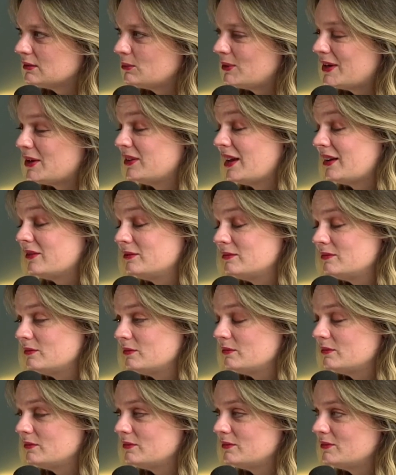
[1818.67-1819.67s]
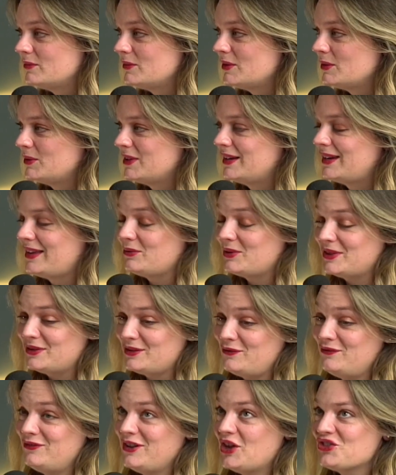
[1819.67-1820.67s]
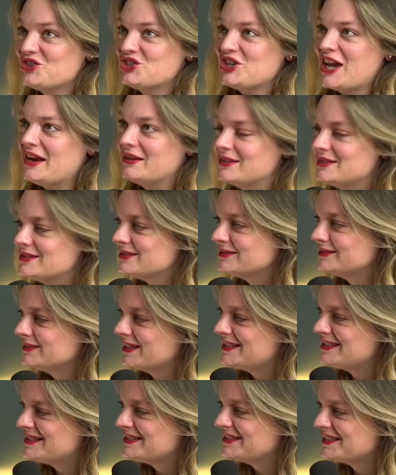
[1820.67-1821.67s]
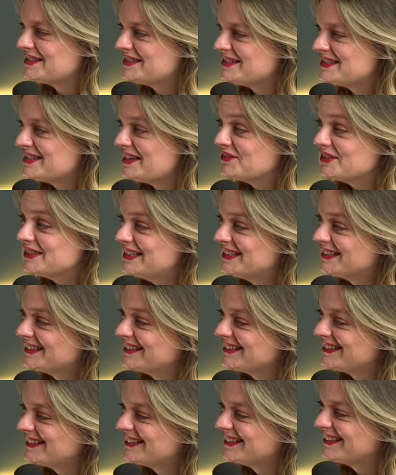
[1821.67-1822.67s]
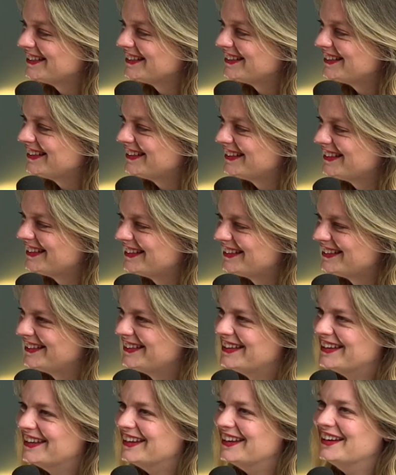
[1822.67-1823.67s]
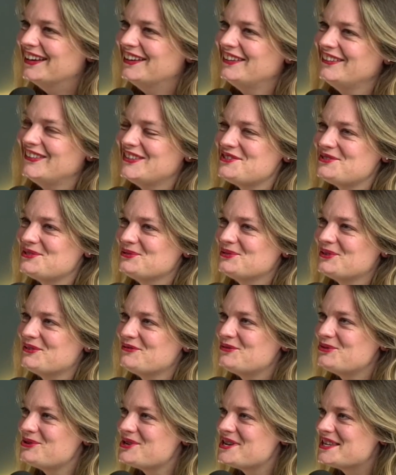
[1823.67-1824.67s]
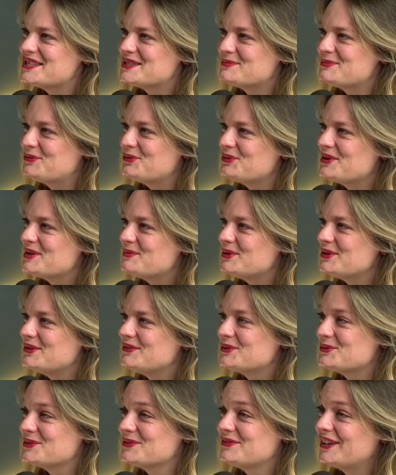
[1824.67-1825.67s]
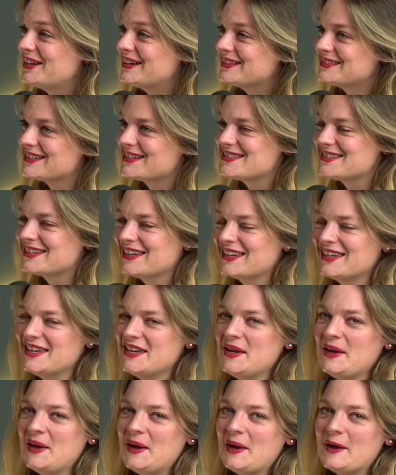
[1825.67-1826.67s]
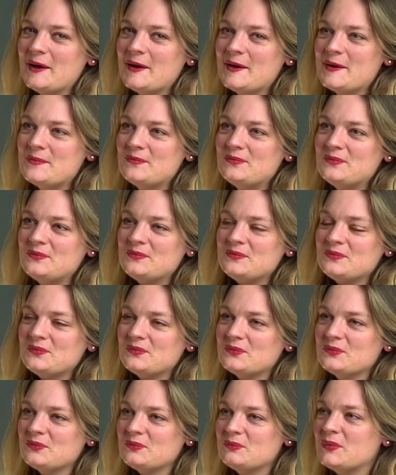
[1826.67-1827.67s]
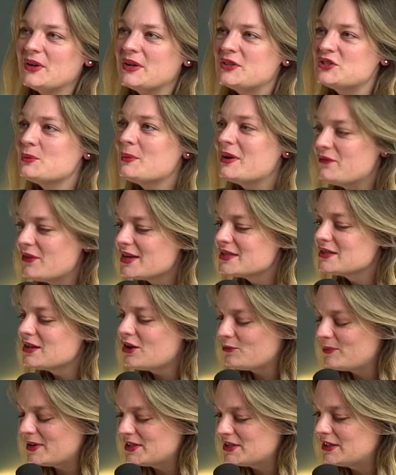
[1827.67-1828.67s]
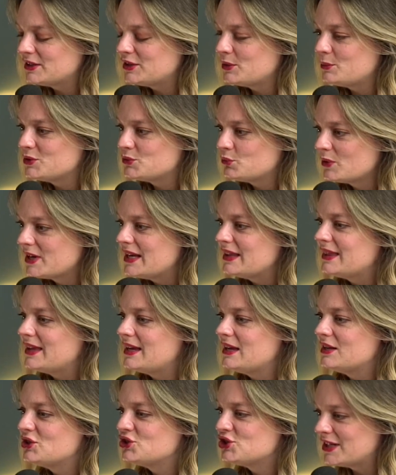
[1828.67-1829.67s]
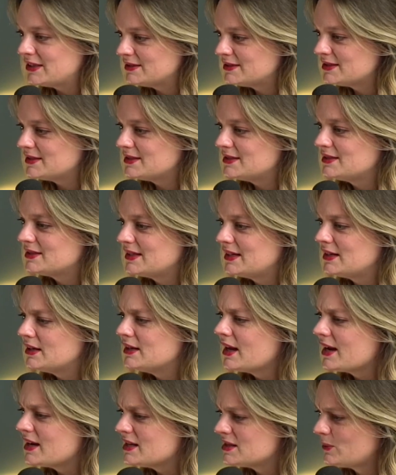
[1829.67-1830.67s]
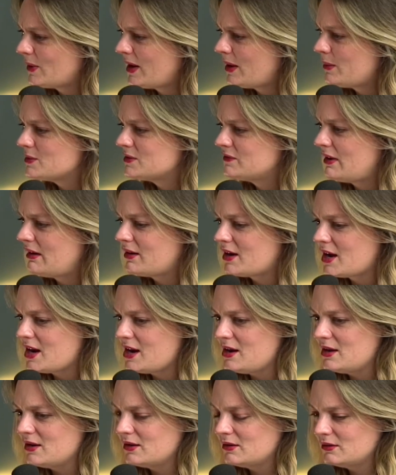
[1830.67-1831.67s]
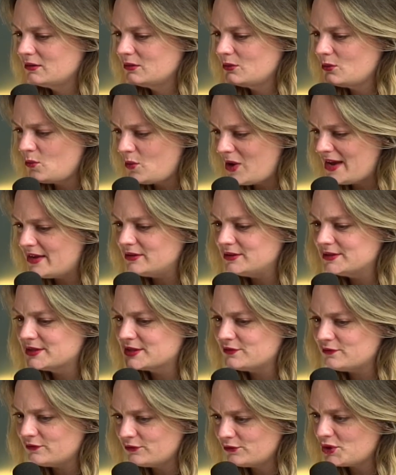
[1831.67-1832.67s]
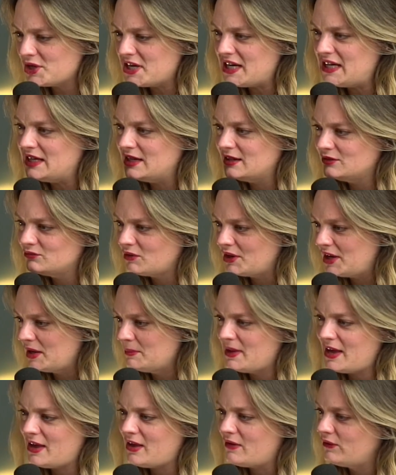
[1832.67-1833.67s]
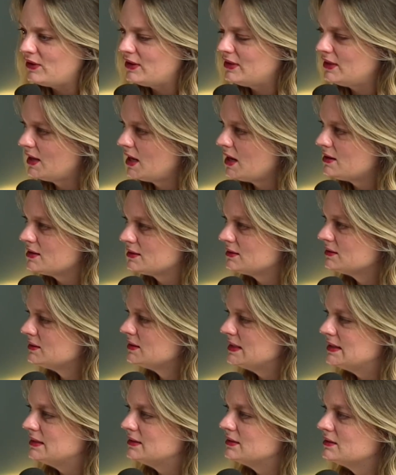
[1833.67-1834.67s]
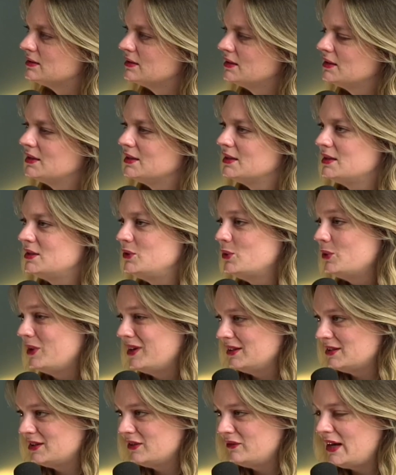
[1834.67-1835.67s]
We didn't get the fifth channel until 1997, which was what, 4 years before we moved. It was very exciting. But so my first half of my childhood was really sheltered in a nice way. It was very wild and free and running barefoot in the garden and talking to the